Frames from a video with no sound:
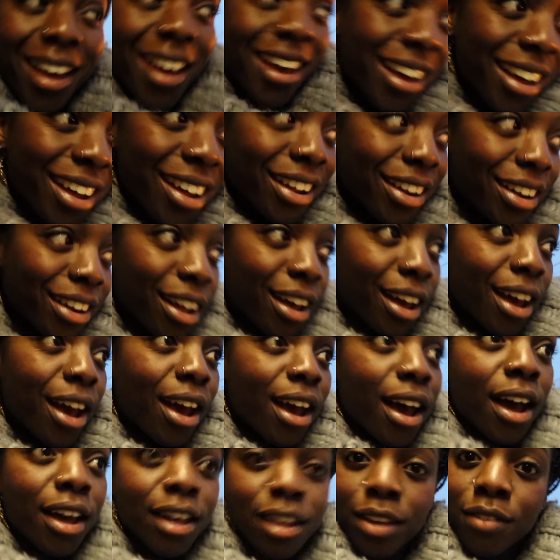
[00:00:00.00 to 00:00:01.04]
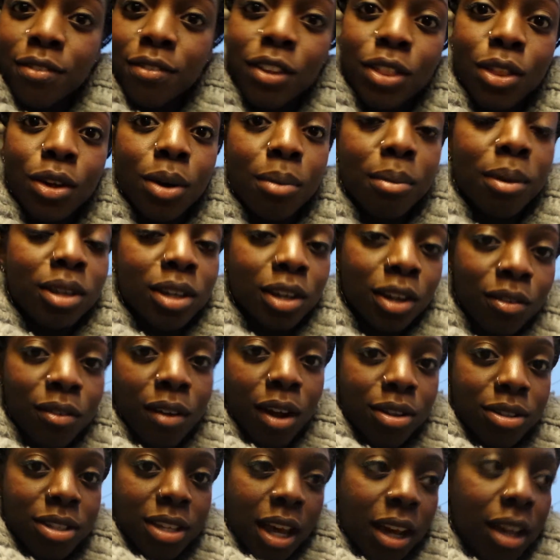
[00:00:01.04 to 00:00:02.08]
And even though I'm a
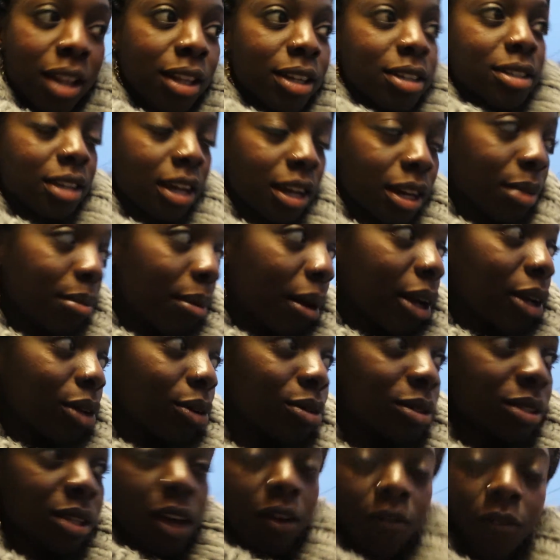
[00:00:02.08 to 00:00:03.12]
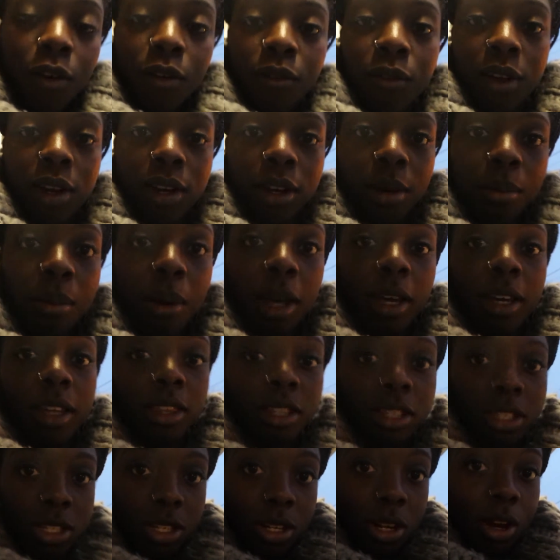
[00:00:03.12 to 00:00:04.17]
year-round cyclist, anybody who's ever ridden a bike in
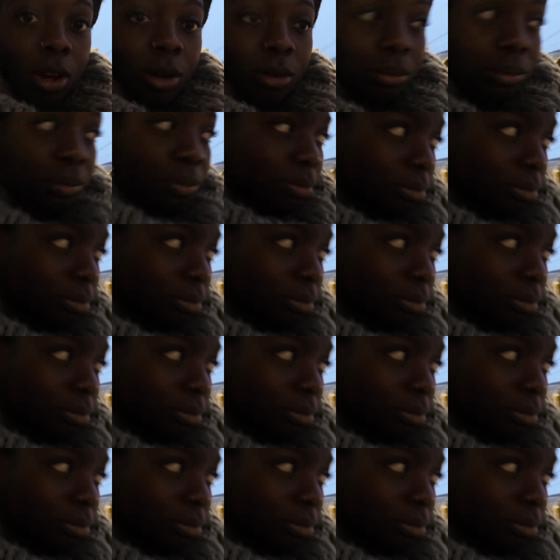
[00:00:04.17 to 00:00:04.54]
the snow